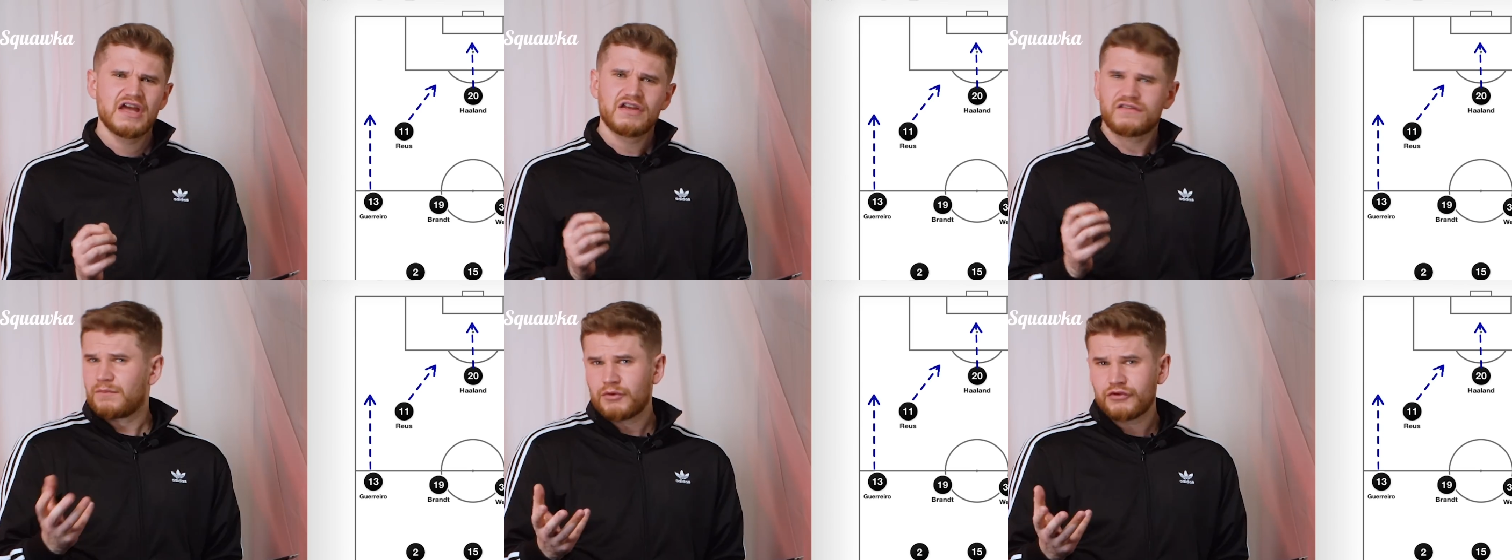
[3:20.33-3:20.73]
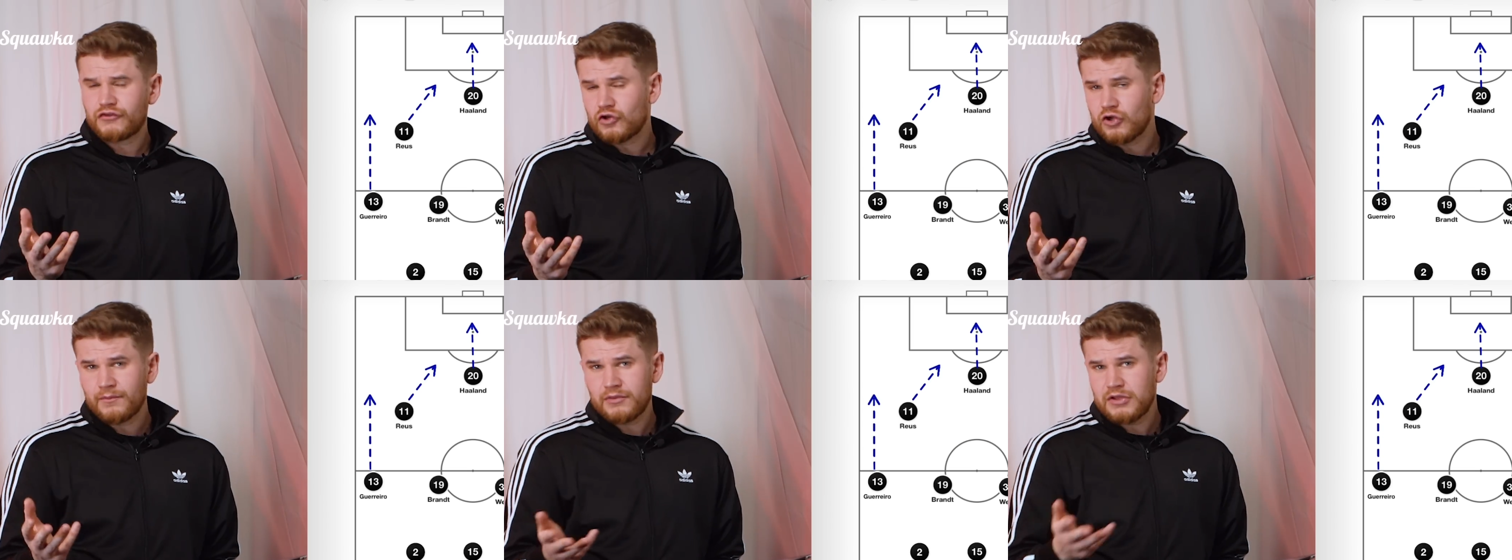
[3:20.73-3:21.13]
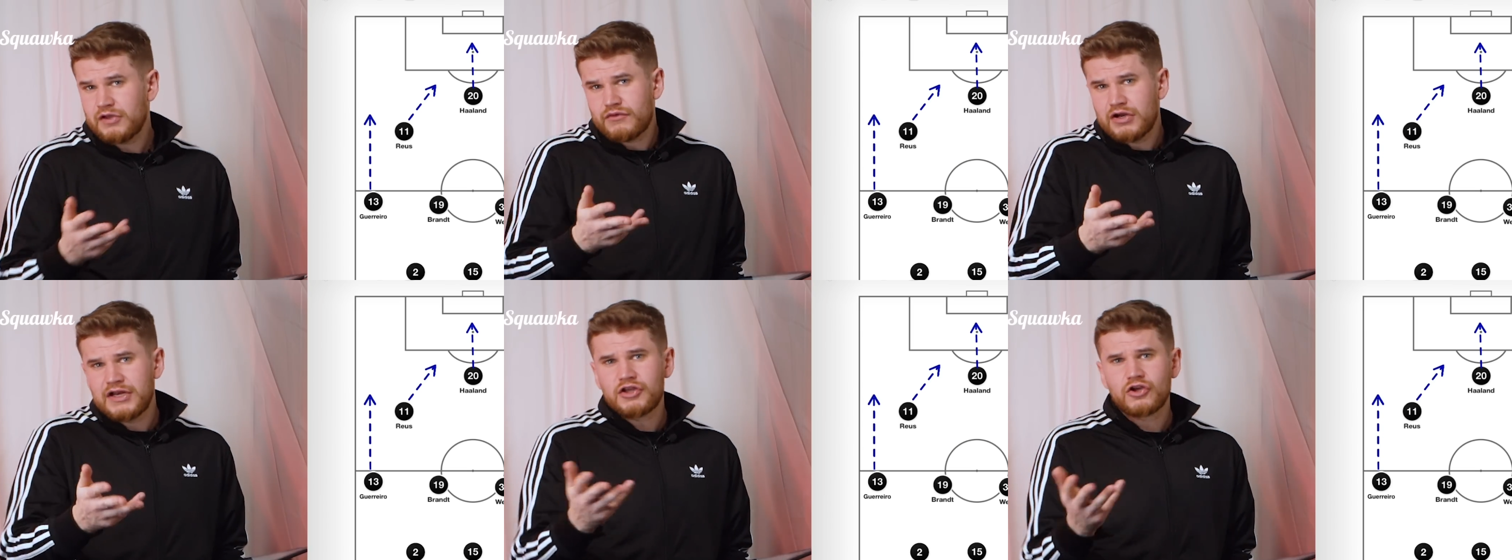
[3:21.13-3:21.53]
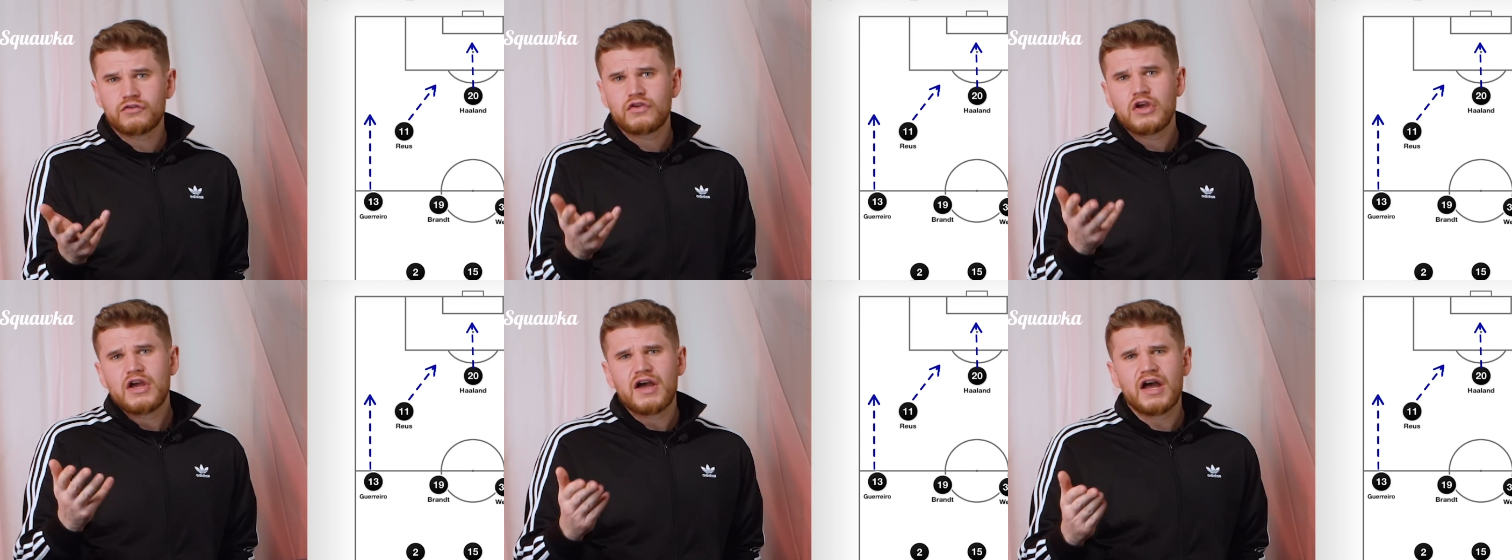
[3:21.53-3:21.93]
So Borussia Dortmund would be a really good
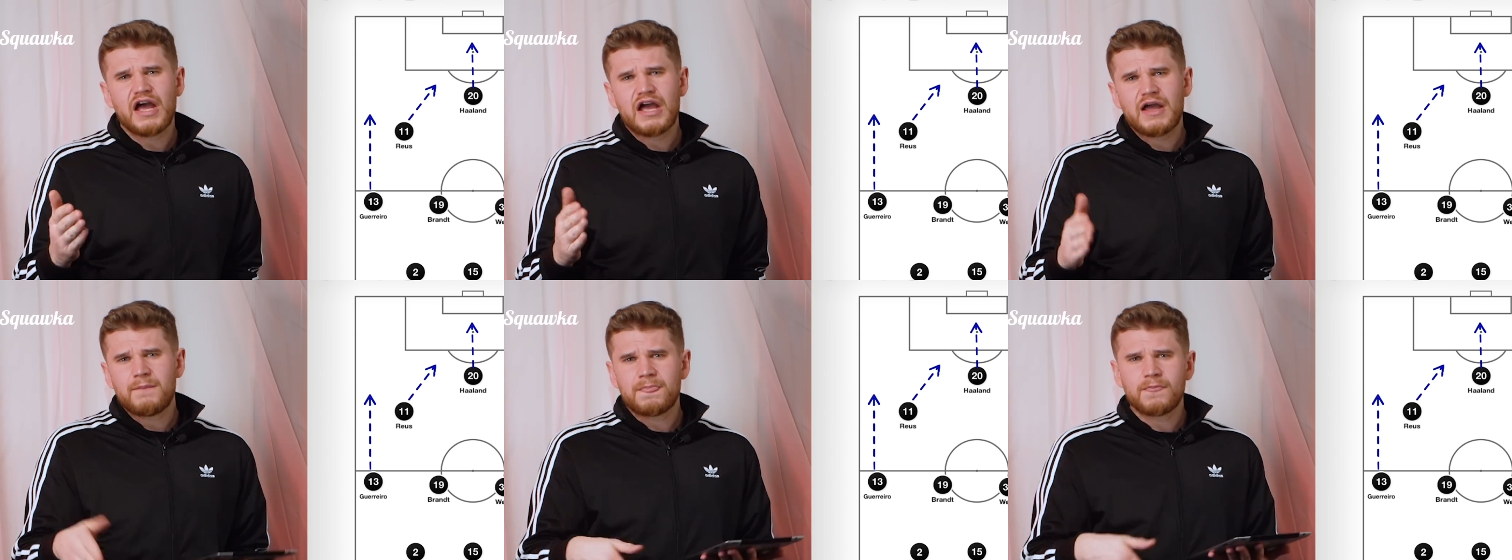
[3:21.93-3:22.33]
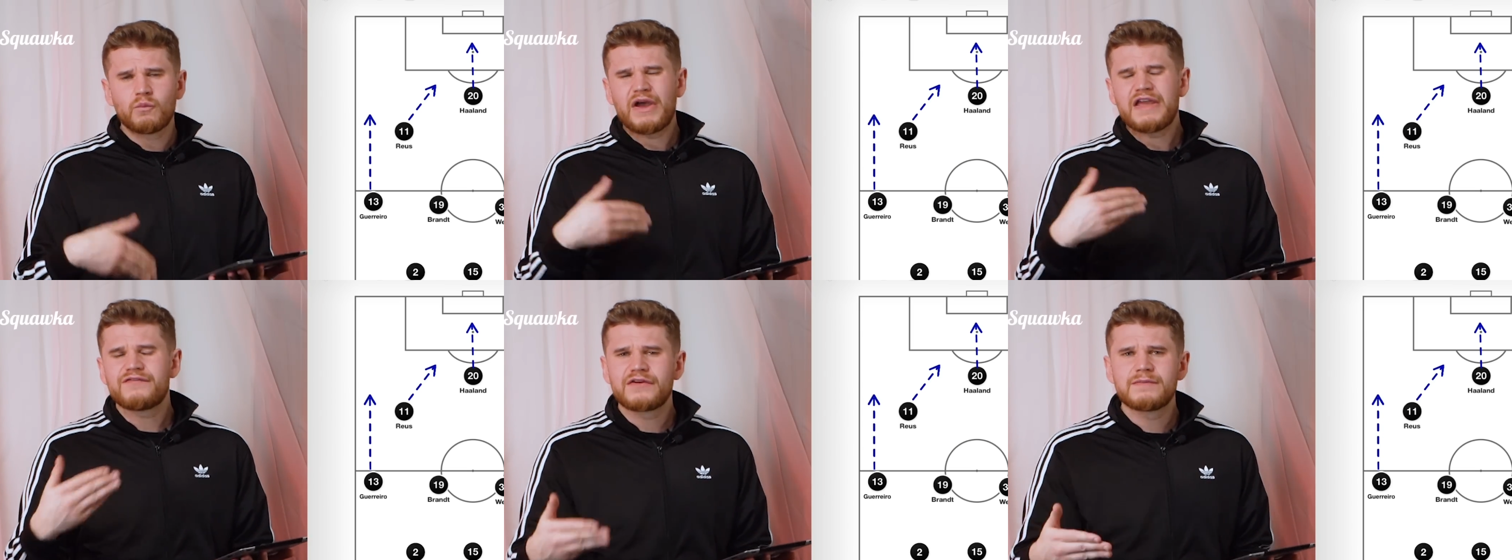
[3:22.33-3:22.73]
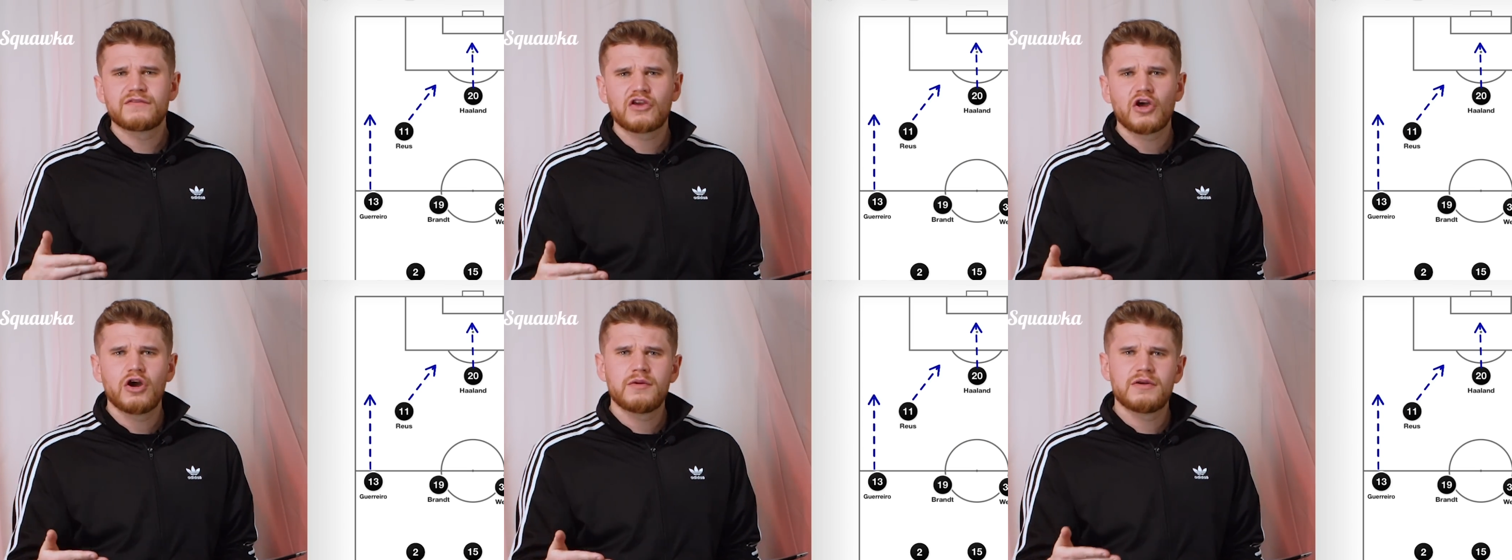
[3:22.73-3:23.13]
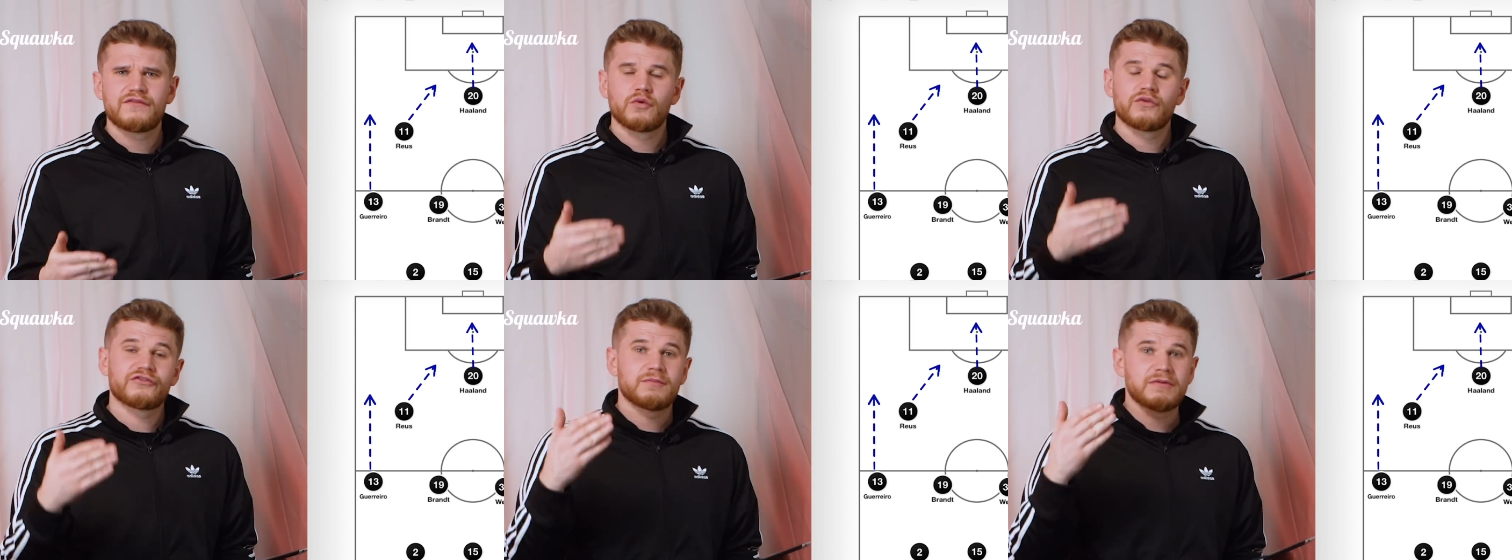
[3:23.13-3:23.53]
way for him to go in if he
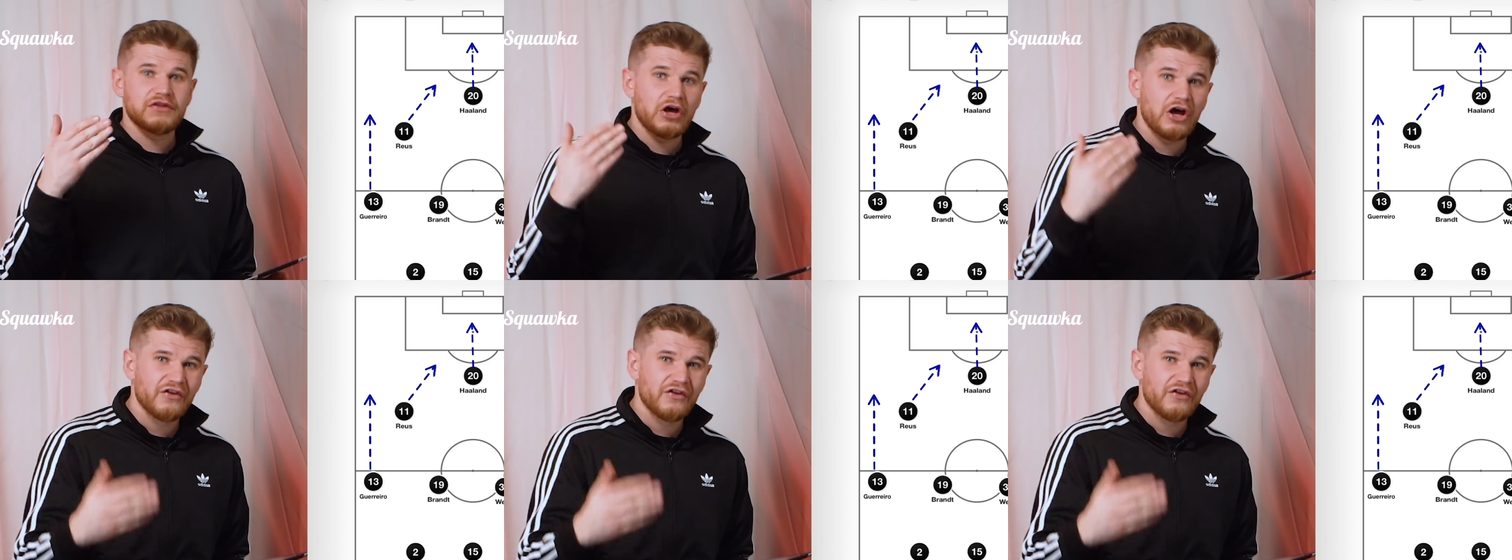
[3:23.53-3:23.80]
wants to be the